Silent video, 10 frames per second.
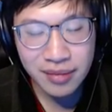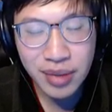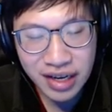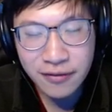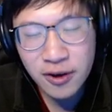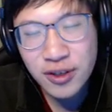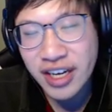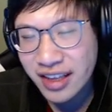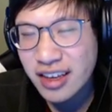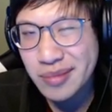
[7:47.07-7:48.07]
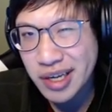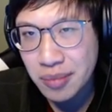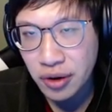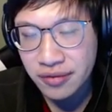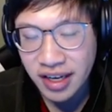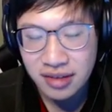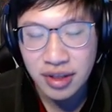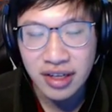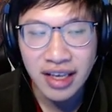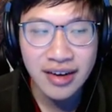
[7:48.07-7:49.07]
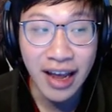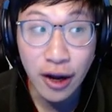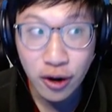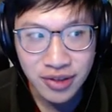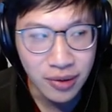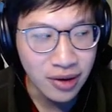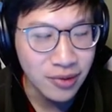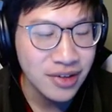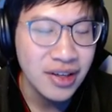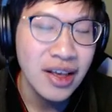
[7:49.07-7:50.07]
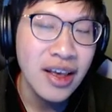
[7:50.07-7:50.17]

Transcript: but in the future, I think it'll become more flexible again. I hope so, anyways.